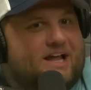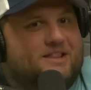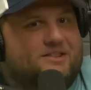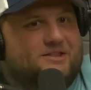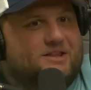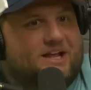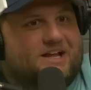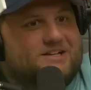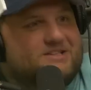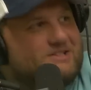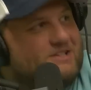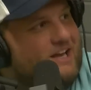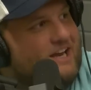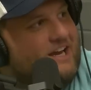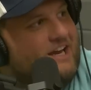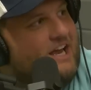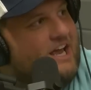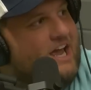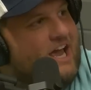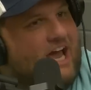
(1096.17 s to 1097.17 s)
I, that's
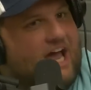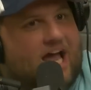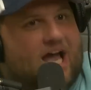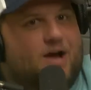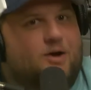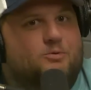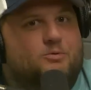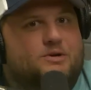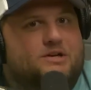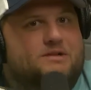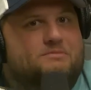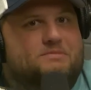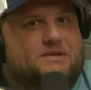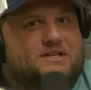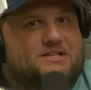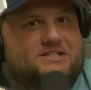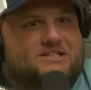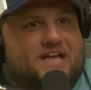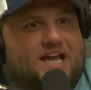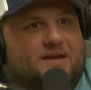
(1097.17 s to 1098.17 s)
like how would it be
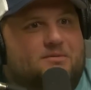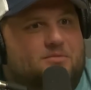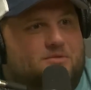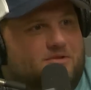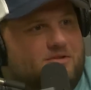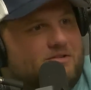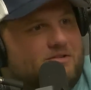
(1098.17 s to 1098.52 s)
stable?